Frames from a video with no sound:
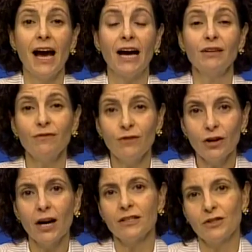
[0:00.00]
and for
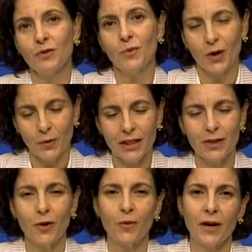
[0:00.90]
us to work with
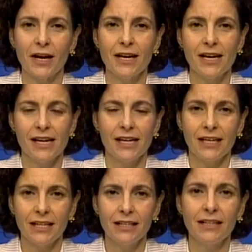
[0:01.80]
Norway
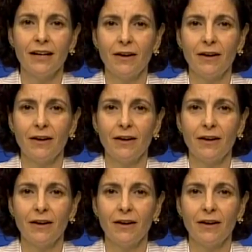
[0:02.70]
in